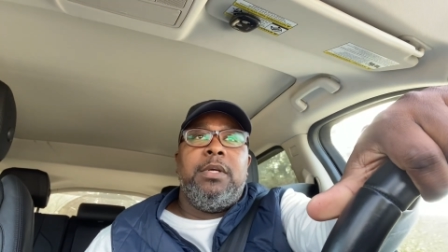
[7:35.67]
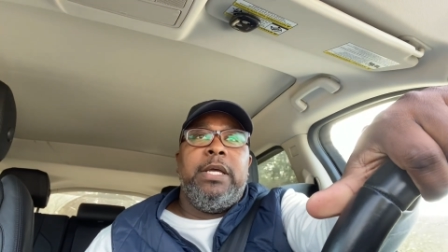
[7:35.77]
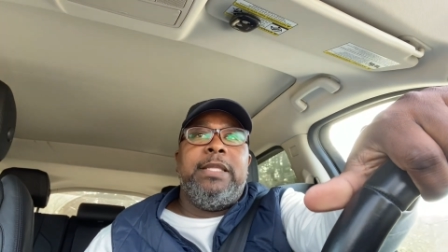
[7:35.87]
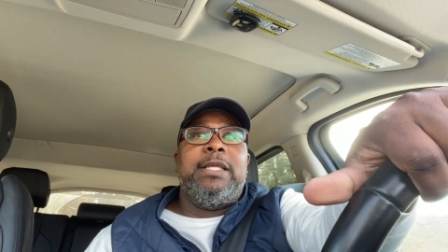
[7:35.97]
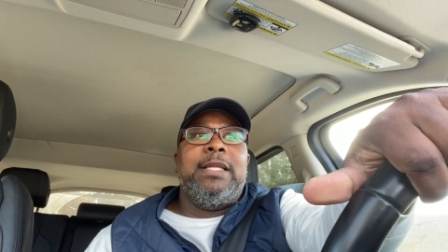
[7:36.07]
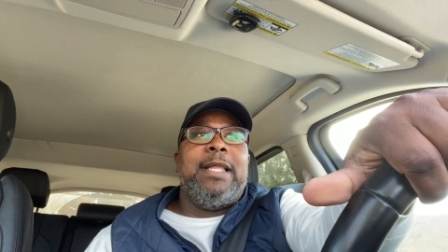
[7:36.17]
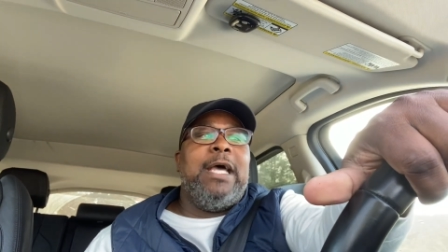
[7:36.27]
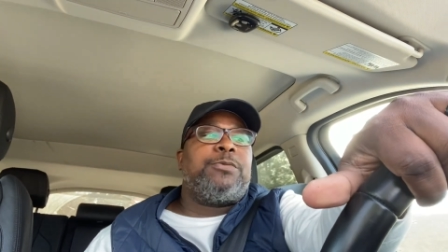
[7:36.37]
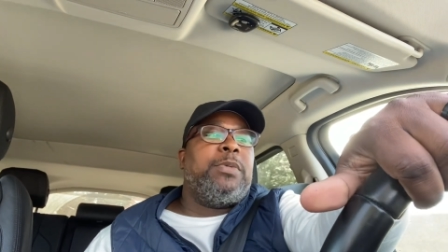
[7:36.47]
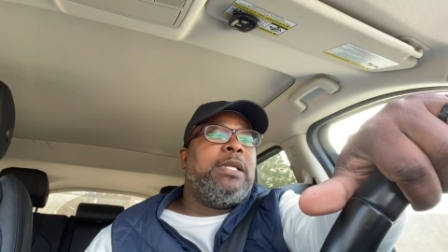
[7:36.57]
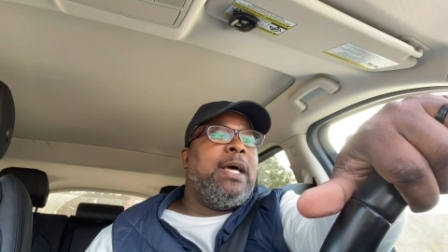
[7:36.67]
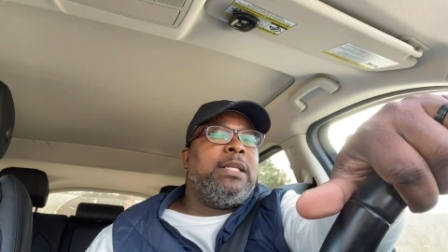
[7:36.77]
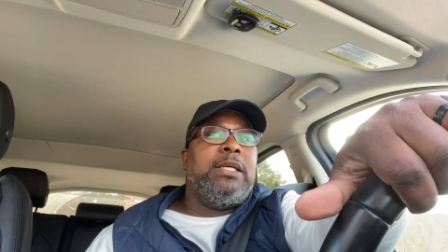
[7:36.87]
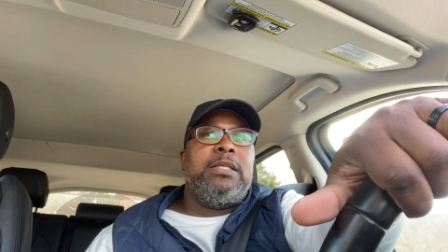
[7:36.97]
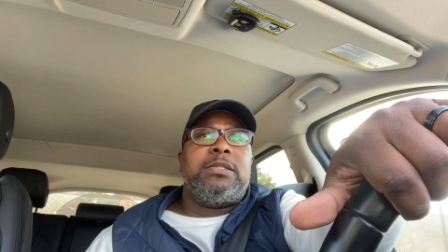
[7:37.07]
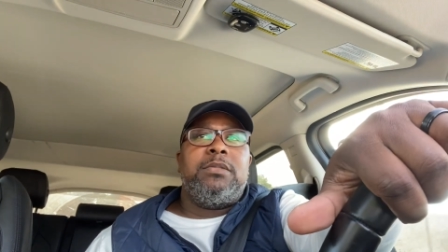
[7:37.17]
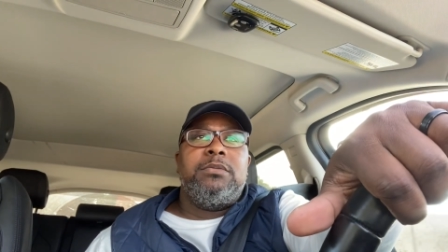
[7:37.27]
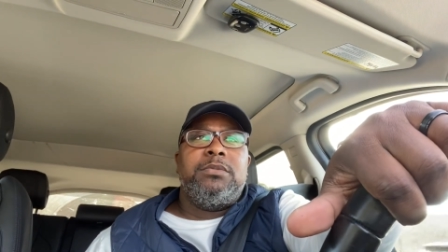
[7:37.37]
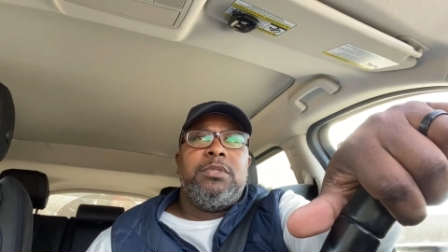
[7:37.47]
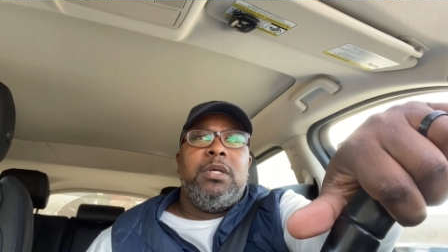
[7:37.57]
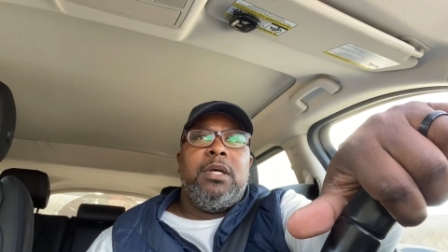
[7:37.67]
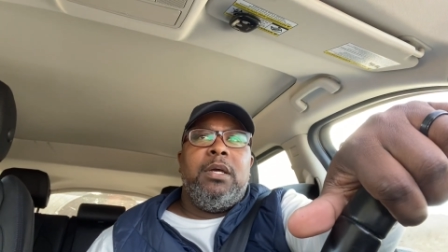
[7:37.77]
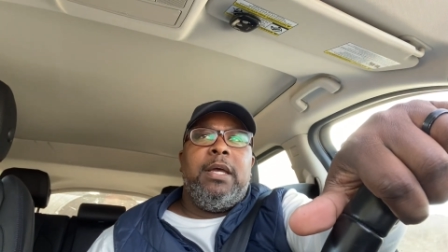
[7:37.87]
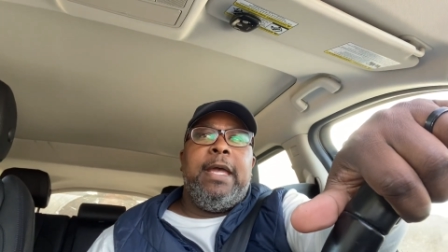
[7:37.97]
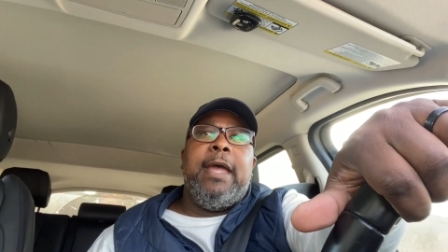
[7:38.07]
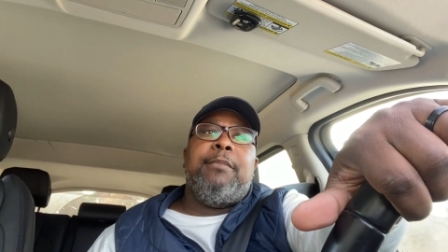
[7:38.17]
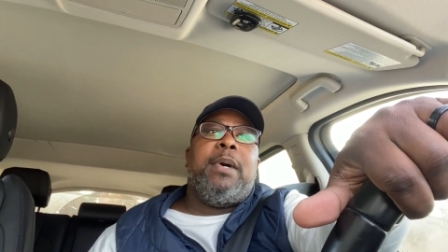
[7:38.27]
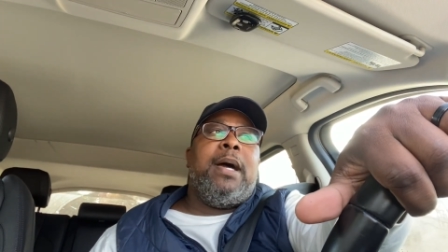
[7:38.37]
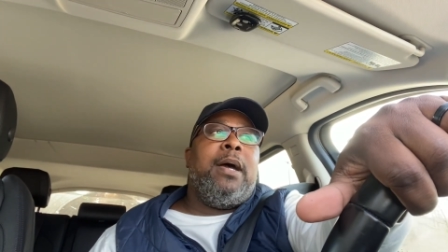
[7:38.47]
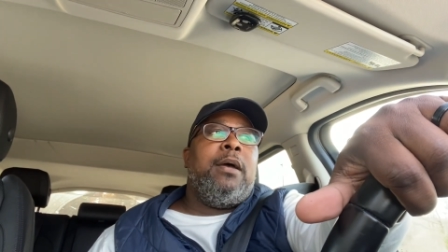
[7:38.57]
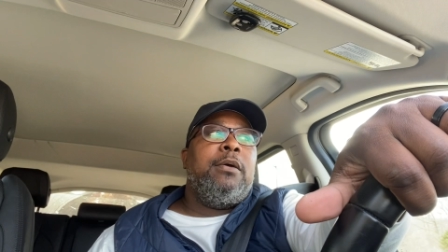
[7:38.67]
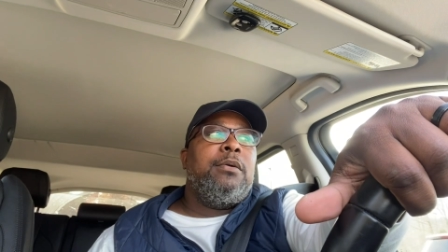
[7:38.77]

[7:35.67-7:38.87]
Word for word: And then last but not least, am I